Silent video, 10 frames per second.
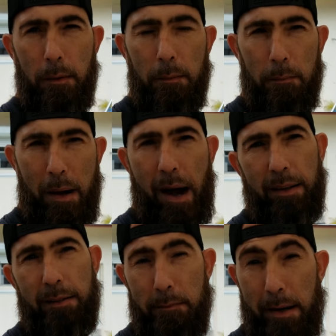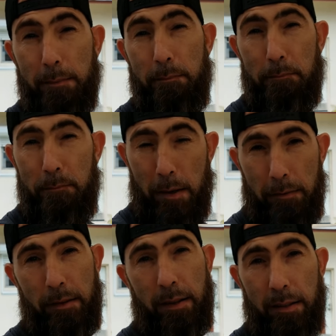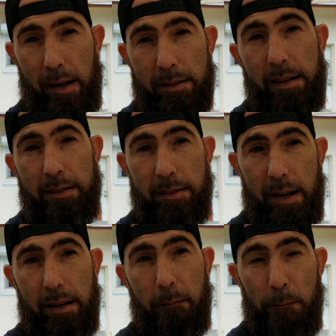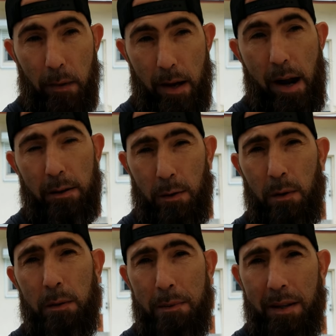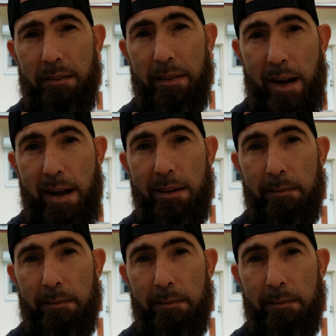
Practice makes perfect, as they say. And I truly believe in that.